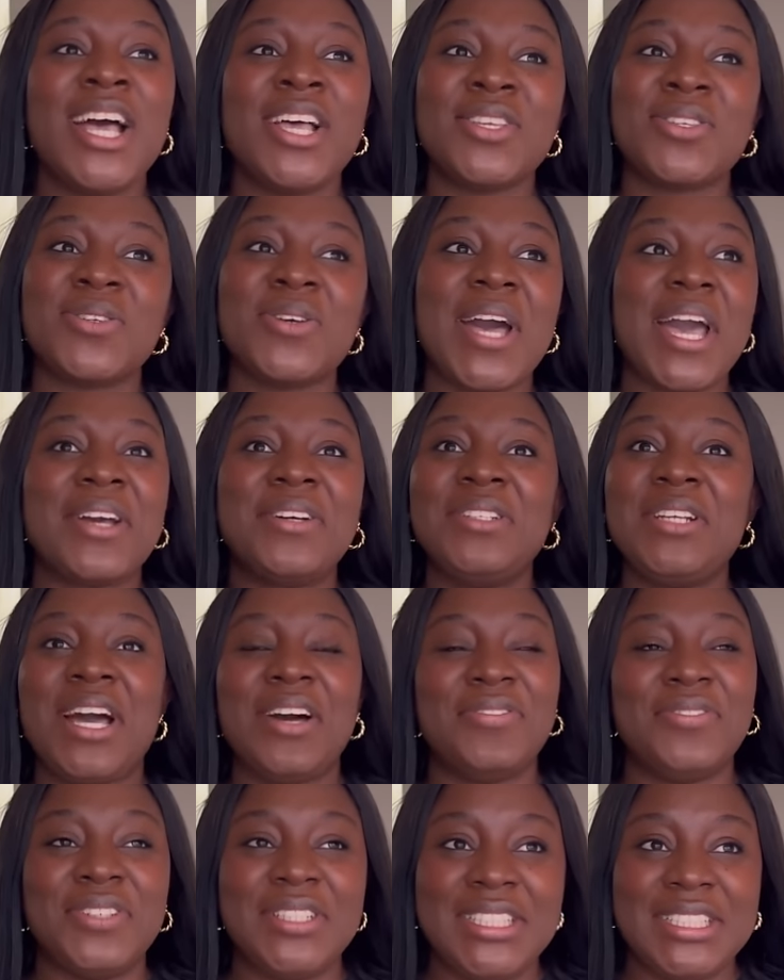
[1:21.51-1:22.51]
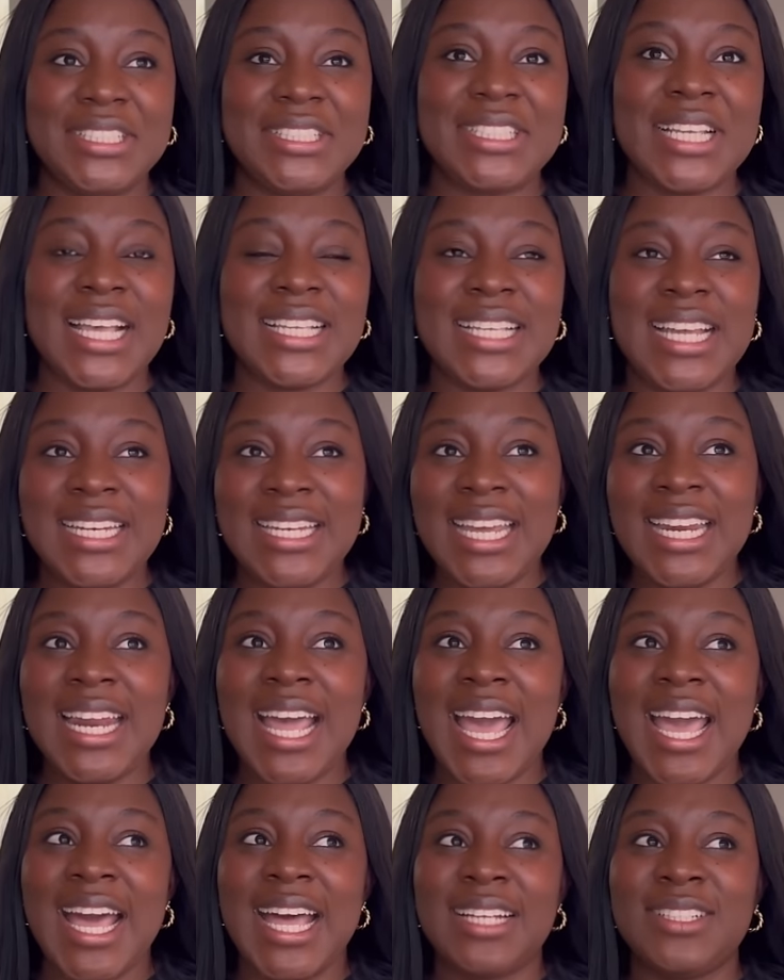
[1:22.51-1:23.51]
So I couldn't afford it. As I then,
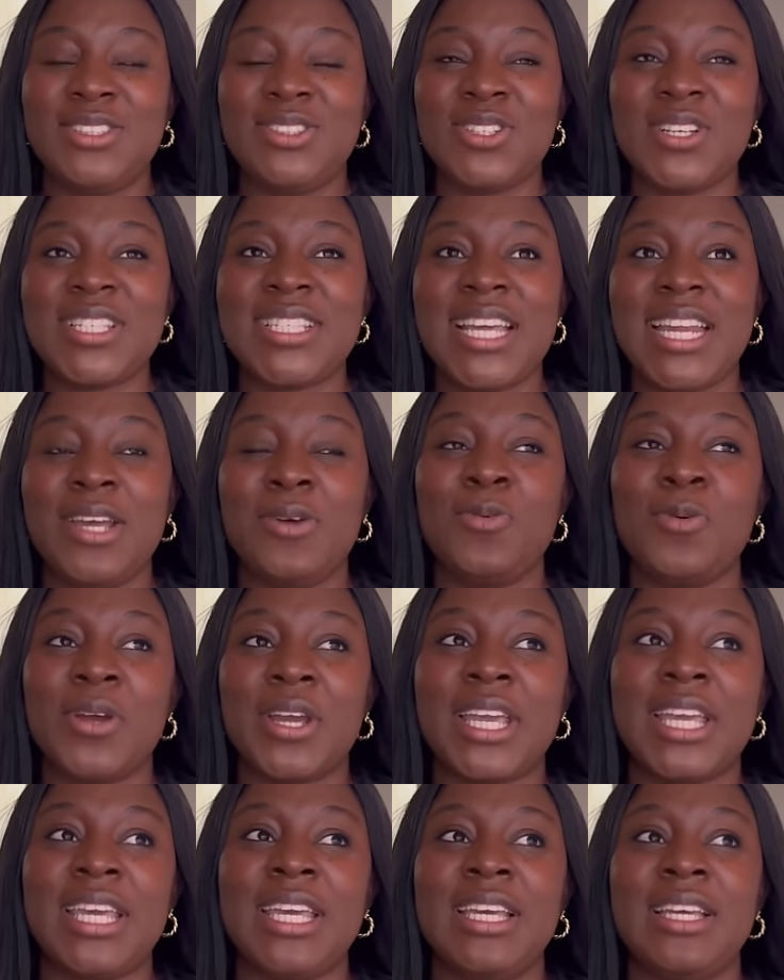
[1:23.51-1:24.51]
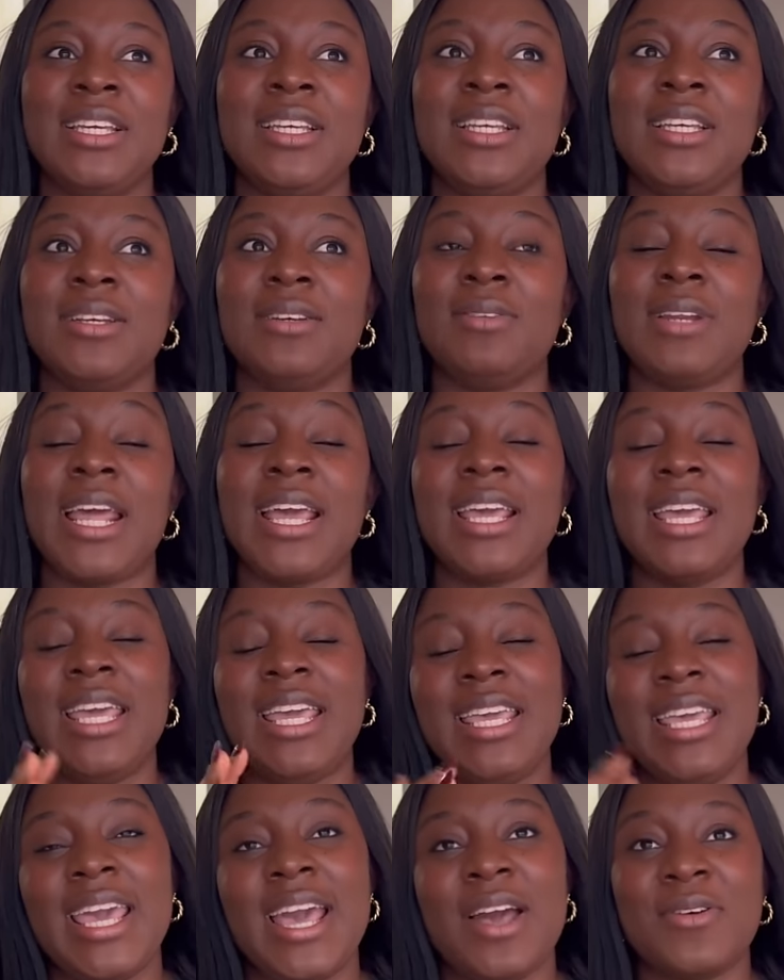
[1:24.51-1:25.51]
I had just started working like a
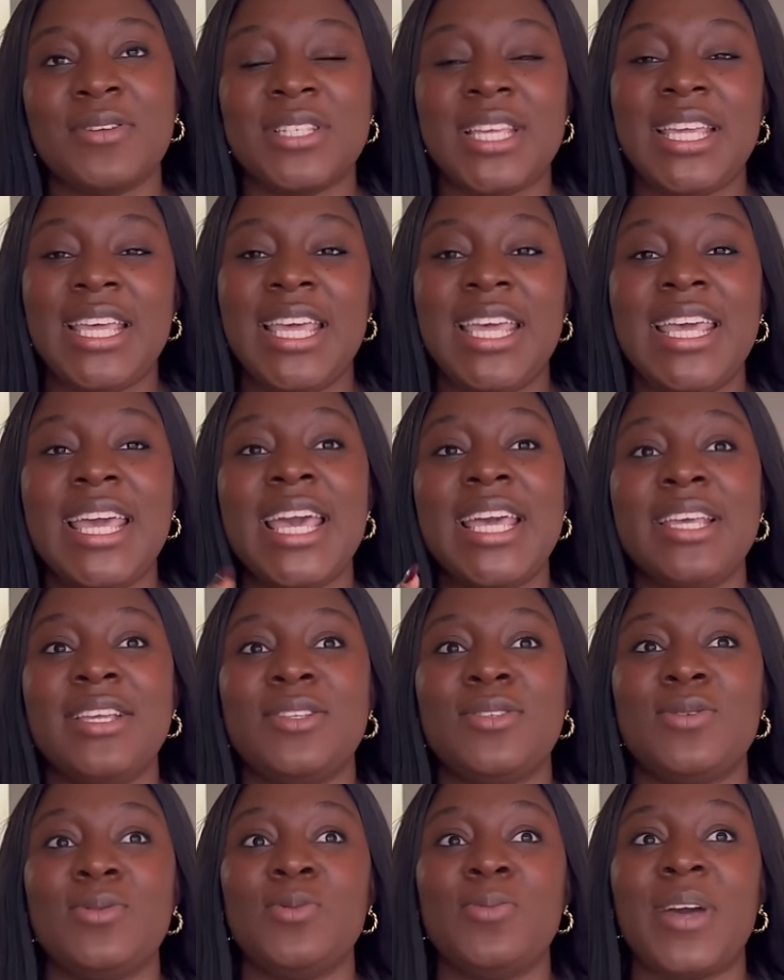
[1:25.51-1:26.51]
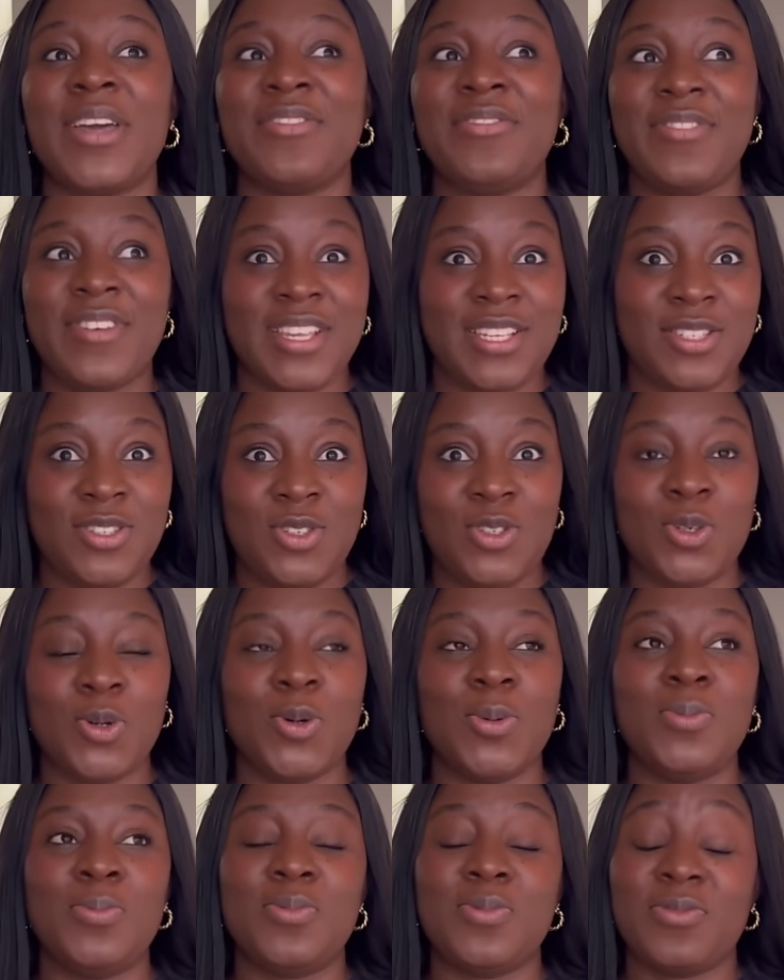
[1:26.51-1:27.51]
year. I was a year into my first
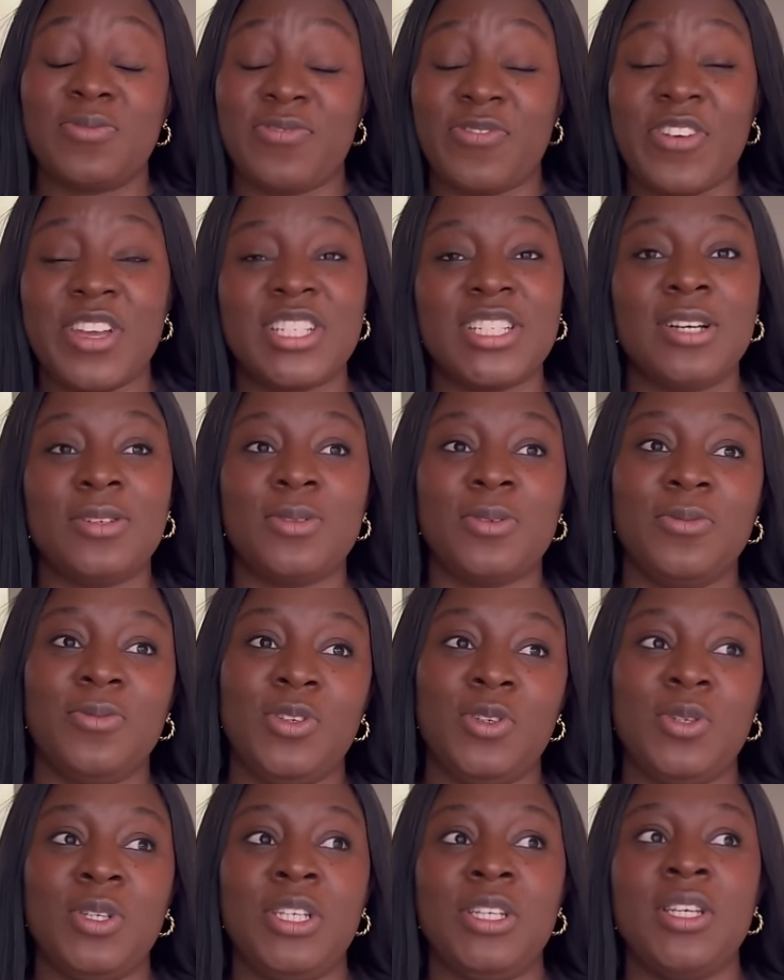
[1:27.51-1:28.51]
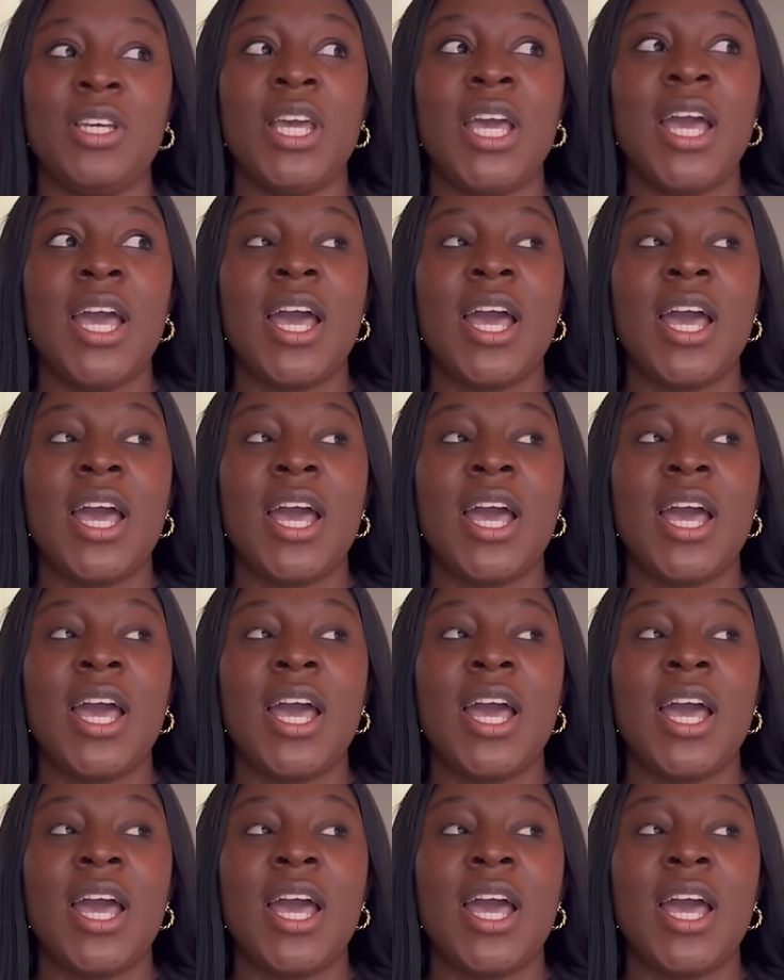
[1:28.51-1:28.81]
job, fresh out of uni.